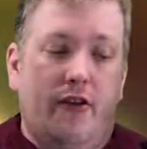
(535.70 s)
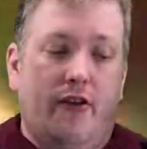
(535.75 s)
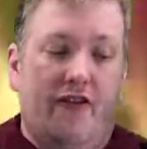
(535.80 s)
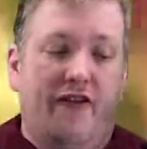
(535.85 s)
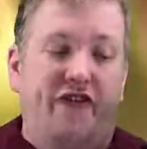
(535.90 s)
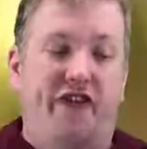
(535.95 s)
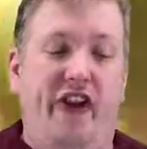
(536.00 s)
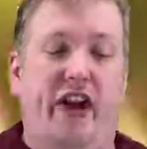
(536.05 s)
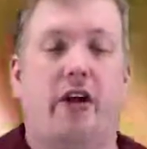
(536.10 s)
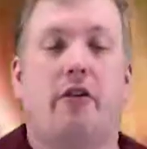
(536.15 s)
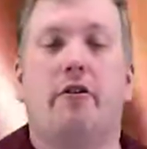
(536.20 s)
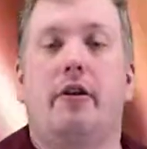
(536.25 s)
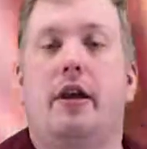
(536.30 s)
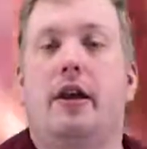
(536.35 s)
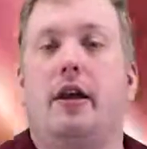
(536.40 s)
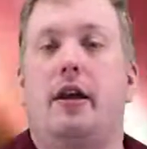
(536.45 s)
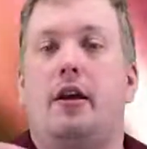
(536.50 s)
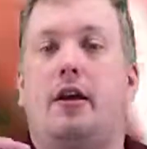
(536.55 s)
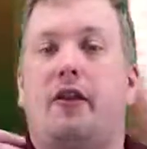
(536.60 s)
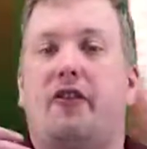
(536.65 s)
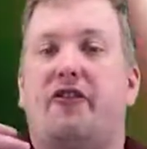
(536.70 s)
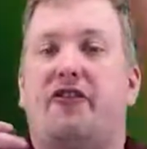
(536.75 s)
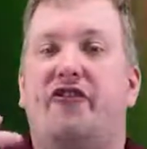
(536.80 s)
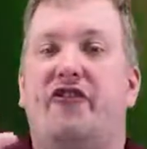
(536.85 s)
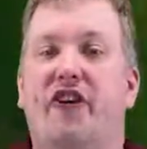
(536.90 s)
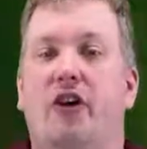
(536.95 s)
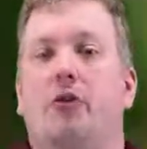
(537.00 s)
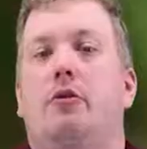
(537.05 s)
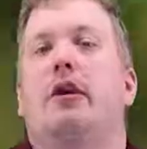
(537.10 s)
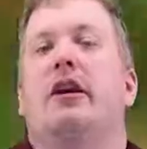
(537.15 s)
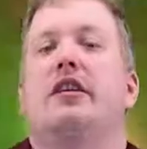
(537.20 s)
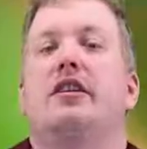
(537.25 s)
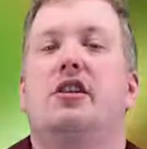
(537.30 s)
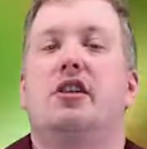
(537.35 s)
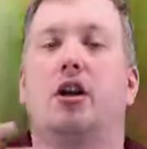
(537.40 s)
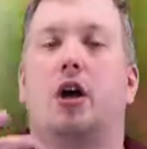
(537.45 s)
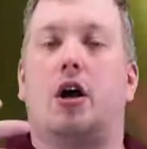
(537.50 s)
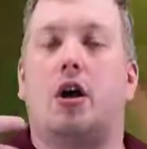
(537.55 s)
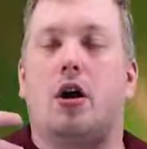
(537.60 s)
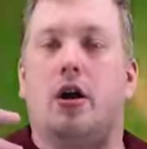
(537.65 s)
very
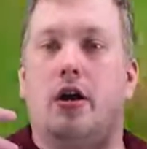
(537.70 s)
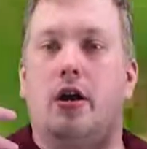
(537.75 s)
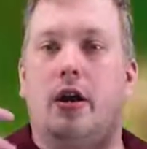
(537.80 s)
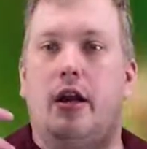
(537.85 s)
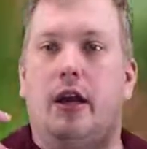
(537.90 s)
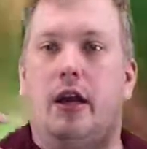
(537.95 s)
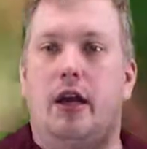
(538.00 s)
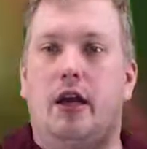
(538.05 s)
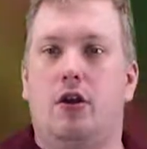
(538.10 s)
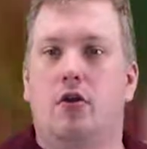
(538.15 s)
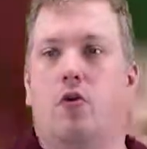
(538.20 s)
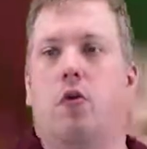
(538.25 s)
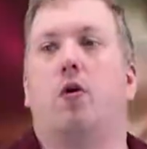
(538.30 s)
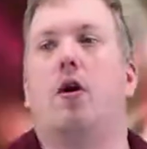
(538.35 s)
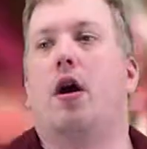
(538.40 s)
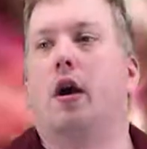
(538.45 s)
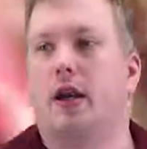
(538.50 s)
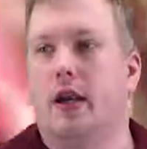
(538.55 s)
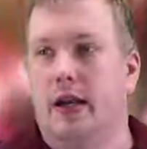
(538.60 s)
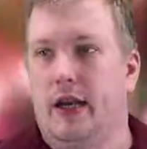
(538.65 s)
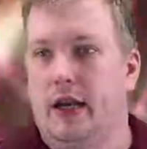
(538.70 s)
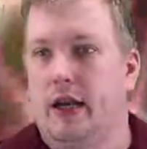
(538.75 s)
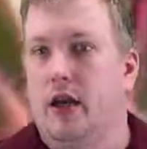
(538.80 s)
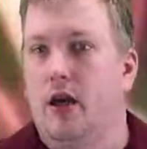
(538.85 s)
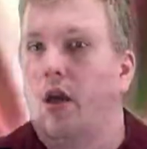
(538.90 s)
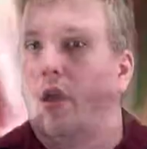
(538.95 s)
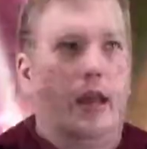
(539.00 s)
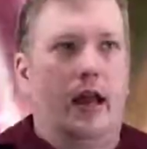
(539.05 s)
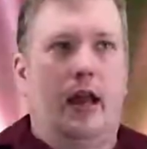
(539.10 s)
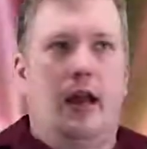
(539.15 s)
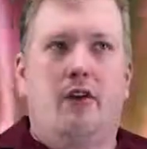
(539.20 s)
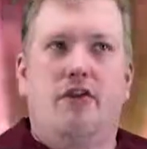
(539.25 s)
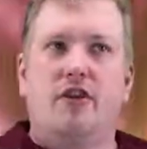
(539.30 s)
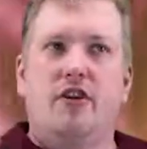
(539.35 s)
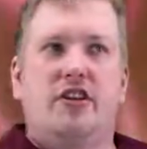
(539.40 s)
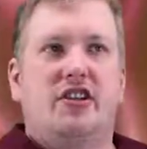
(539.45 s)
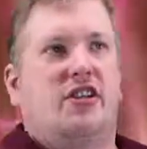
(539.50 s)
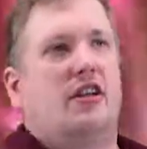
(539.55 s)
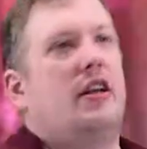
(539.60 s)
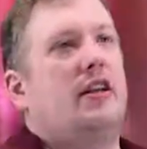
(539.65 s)
focused on equality.
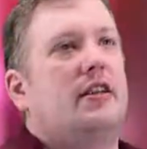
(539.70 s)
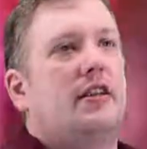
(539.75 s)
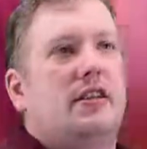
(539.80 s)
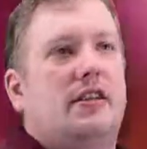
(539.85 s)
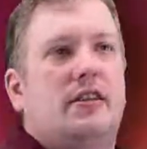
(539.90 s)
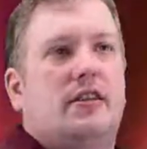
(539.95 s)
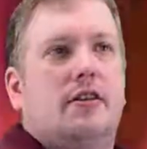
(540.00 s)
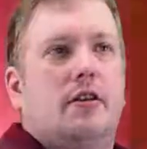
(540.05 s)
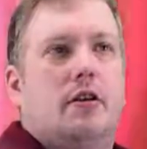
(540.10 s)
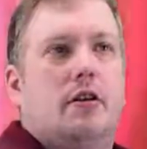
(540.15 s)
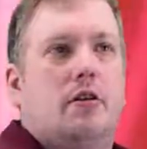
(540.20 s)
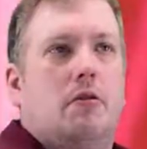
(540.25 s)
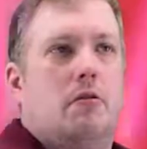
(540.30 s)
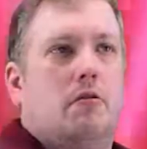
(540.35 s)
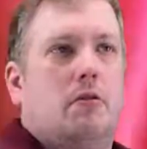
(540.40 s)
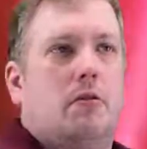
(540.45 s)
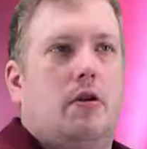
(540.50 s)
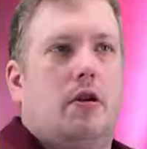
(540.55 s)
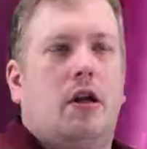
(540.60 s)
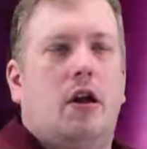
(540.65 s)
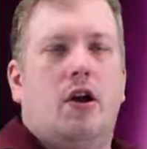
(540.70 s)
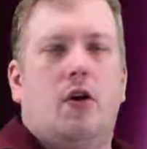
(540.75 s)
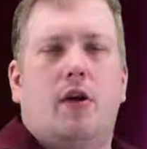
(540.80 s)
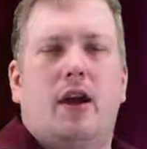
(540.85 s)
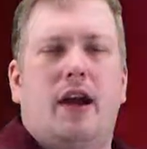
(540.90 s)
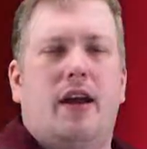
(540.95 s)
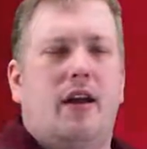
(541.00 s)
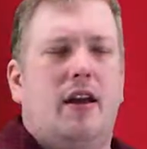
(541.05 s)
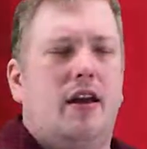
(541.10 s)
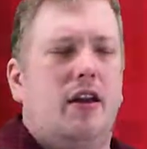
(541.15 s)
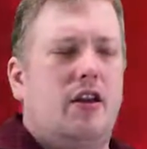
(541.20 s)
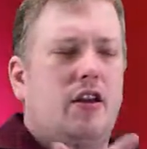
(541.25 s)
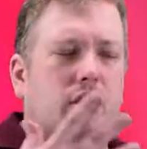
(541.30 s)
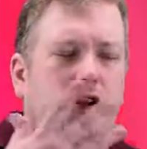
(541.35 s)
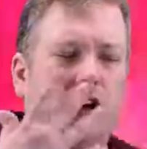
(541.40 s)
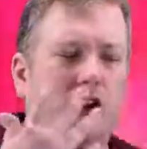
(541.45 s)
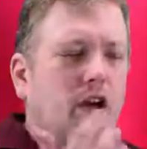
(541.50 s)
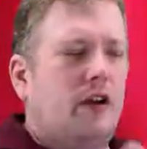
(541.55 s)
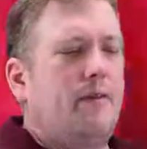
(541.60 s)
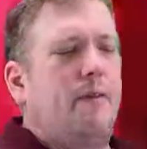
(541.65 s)
Ever since, I
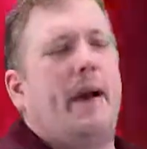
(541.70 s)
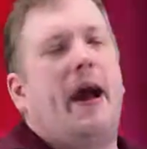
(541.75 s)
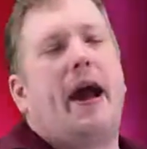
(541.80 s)
look